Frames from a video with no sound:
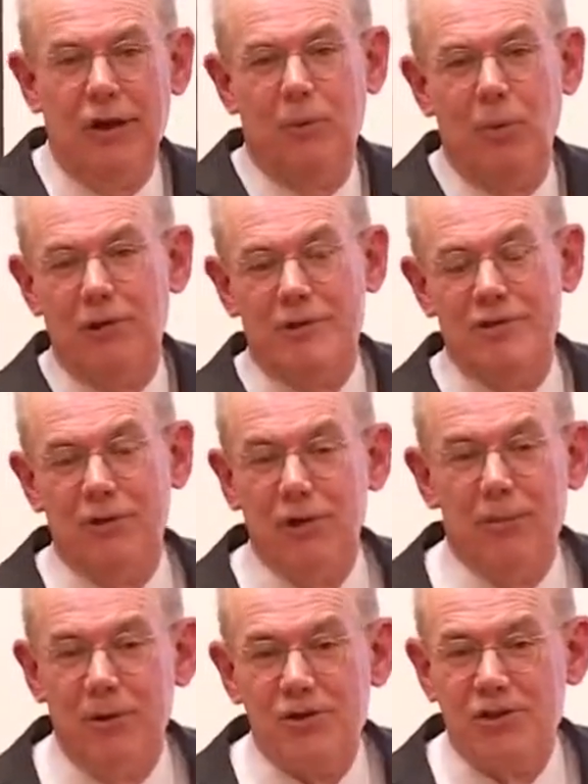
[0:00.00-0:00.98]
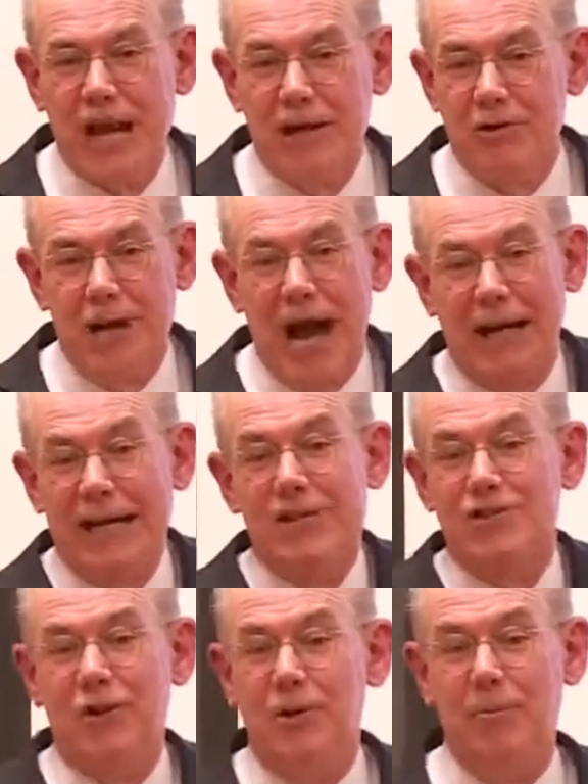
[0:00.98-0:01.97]
Whether it's a liberal state or not,
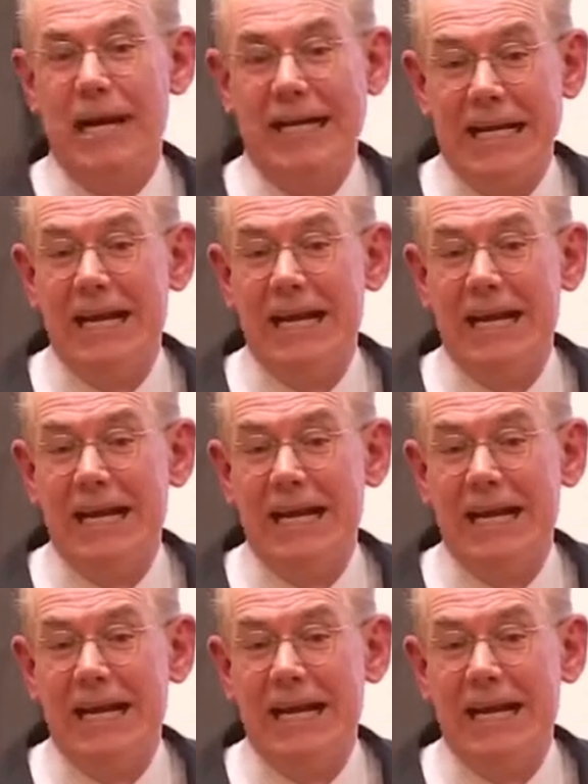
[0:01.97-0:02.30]
it's going to be an